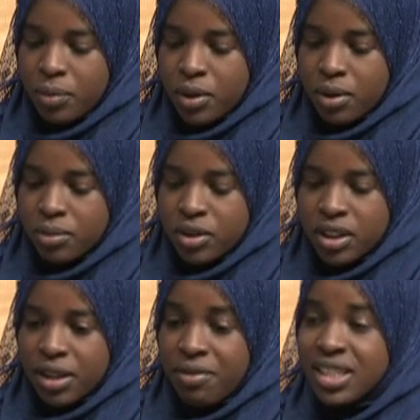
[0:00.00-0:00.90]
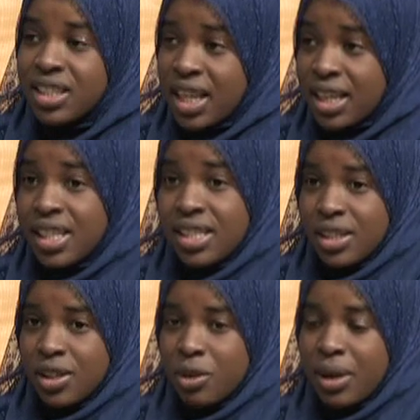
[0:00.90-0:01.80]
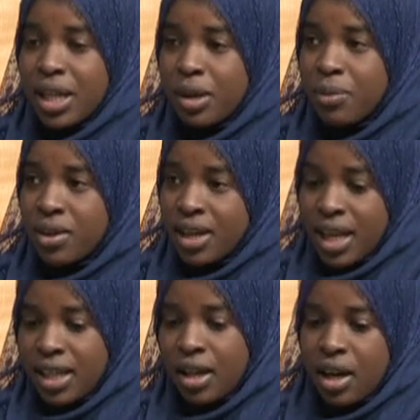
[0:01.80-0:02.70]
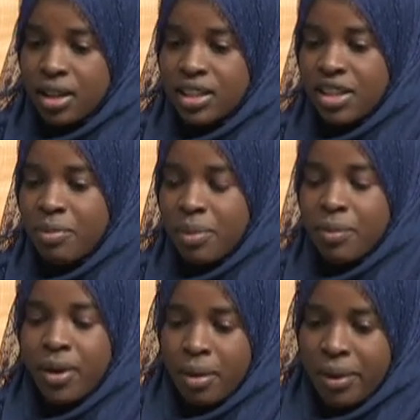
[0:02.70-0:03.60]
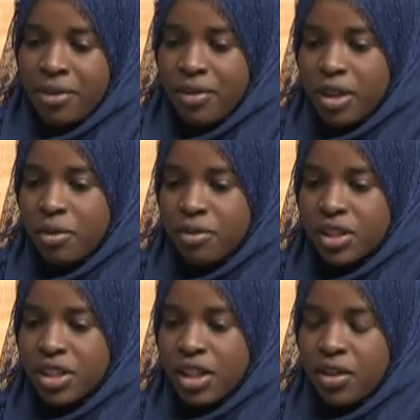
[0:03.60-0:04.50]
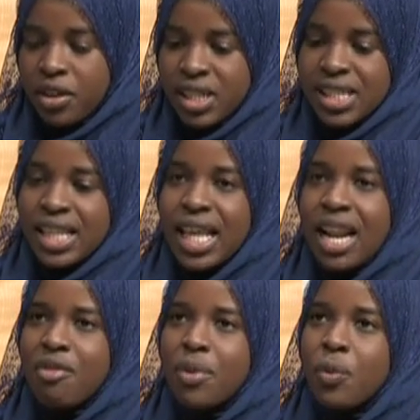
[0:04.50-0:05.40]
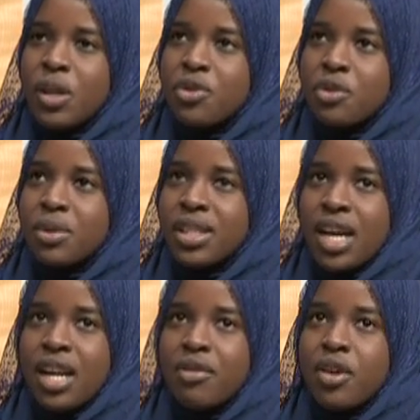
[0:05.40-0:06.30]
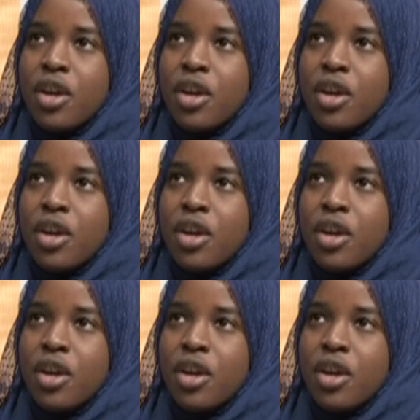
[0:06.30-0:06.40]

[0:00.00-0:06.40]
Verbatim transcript: you know, just events like this in the Somali community, like uh, Save Uh, by Faith and Verse and other things like that, have been ways for me to kind of